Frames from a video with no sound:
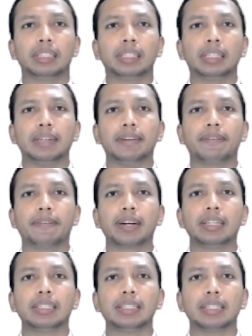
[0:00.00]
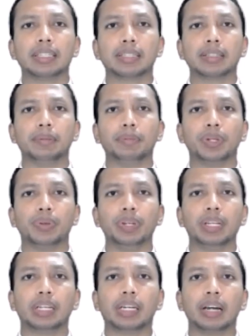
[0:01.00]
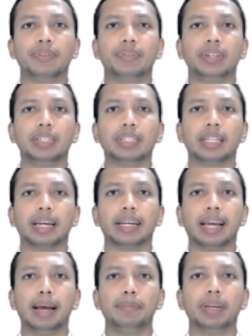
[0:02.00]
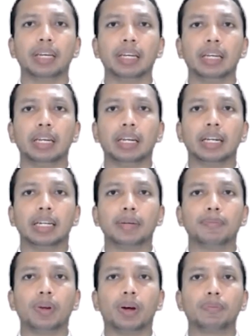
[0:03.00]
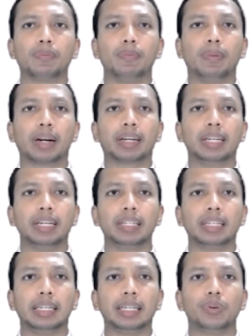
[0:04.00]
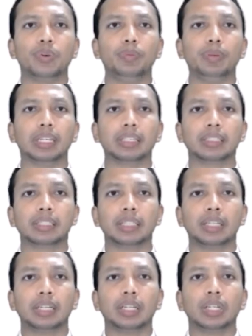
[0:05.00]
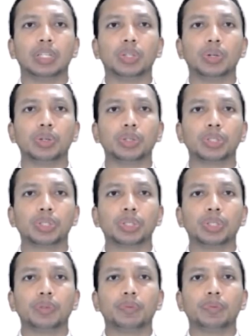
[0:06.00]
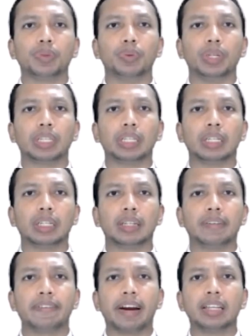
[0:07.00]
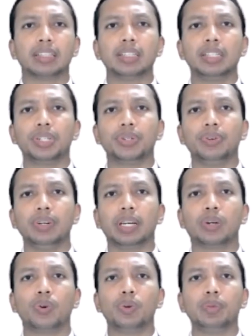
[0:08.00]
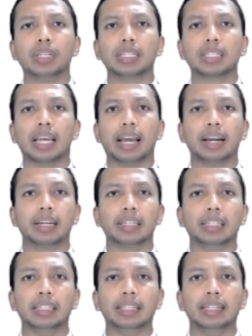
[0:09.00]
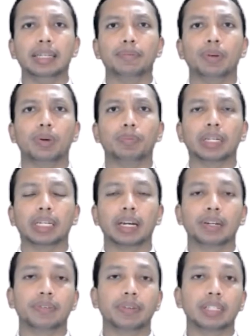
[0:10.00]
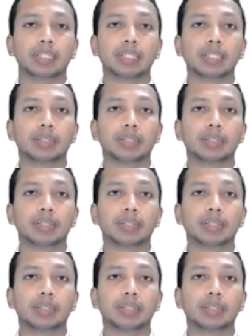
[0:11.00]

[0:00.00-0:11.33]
differences between countries that have a developed market economics, those with transition economics, and in developing countries.